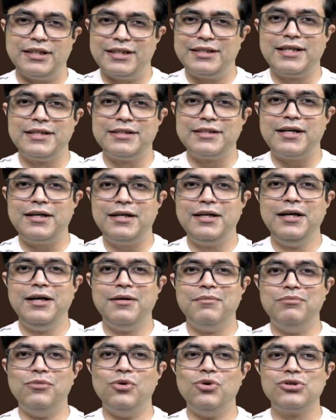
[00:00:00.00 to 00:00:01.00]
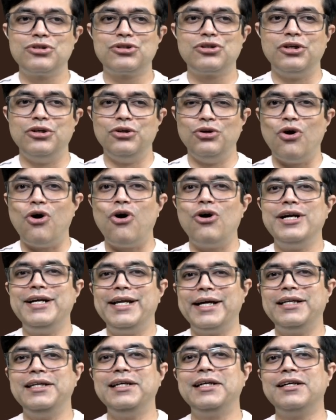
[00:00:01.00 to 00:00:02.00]
This is a most
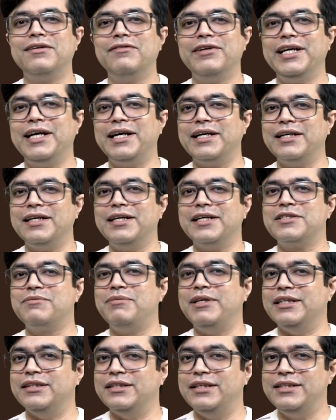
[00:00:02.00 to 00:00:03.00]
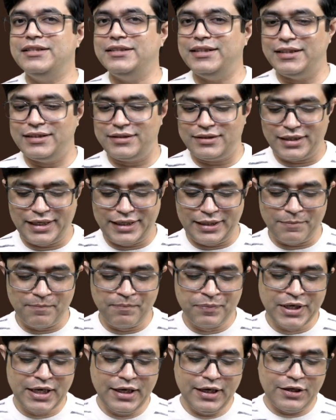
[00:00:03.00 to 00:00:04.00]
non-technical way I can explain the disease, right?
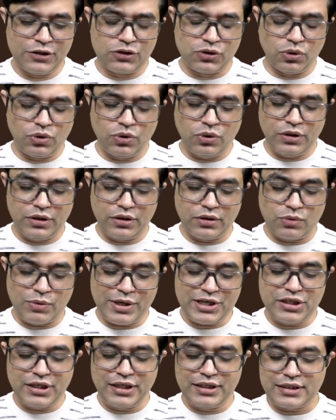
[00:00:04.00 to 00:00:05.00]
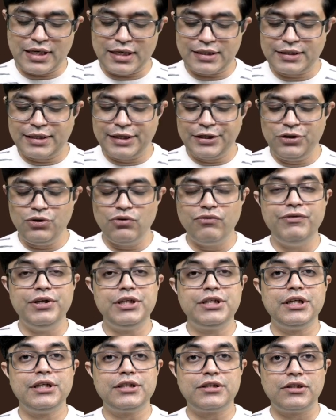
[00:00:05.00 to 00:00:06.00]
So question is asking you
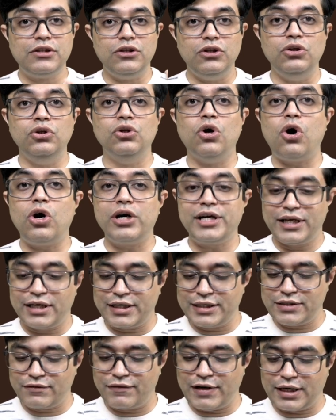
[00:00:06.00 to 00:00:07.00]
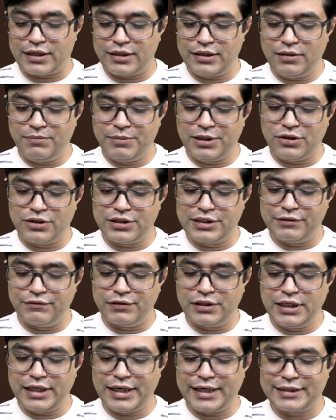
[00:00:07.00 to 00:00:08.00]
which is not a risk factor, because the
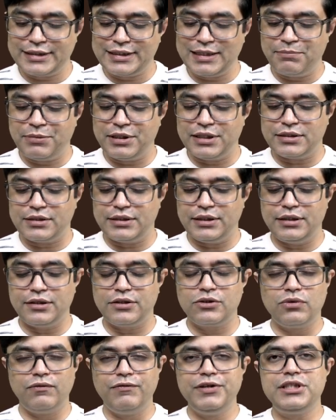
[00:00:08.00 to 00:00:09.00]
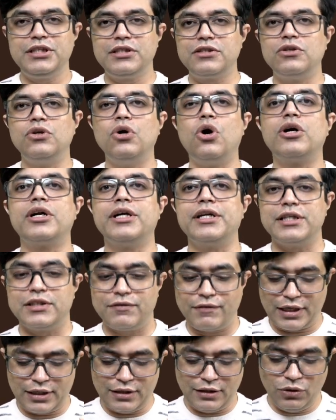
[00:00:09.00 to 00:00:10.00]
word except is there. So which is not a
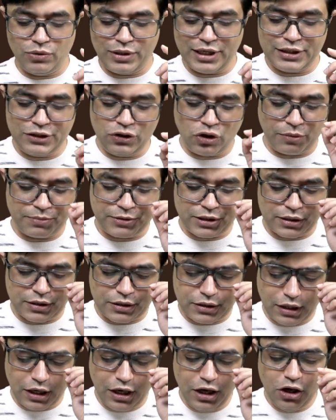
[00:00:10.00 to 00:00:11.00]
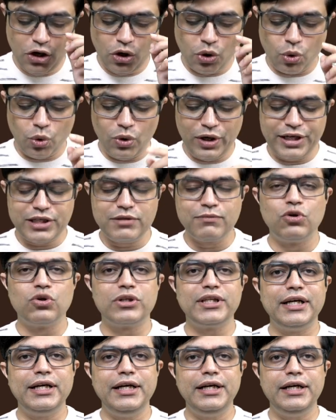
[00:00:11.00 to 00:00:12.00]
risk factor? Look at the options. Old age more
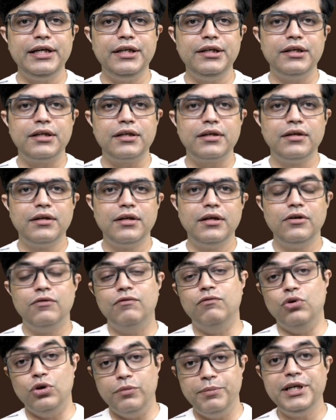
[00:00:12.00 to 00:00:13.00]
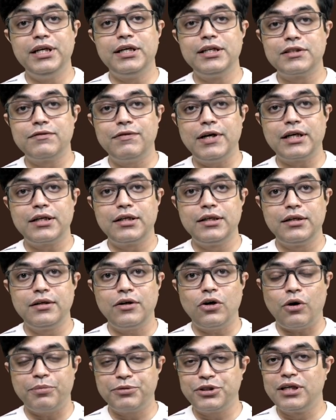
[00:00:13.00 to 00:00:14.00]
than 80 year would be a risk factor.
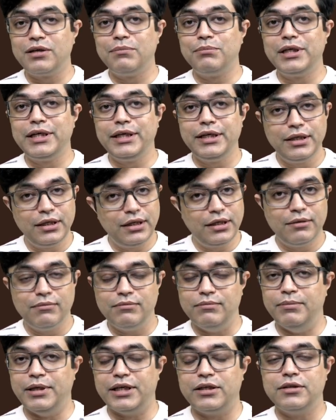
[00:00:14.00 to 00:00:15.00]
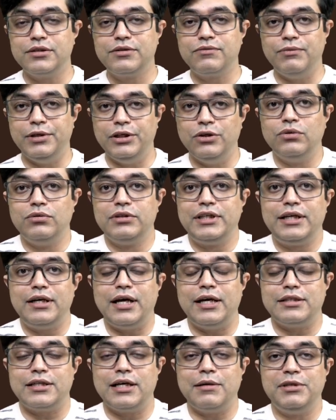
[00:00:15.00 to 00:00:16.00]
Option number A, because we know that
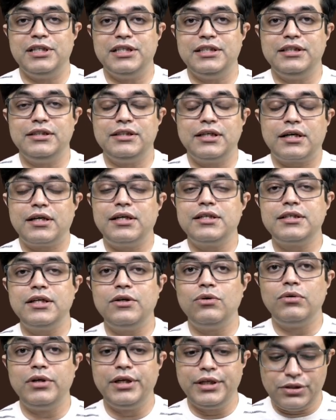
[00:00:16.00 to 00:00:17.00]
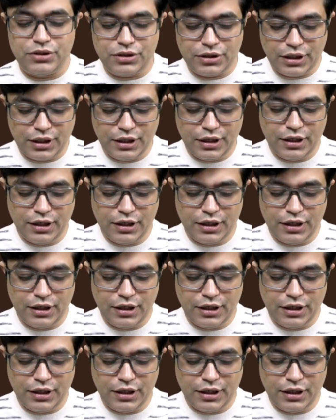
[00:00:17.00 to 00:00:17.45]
Alzheimer disease occurs in old age.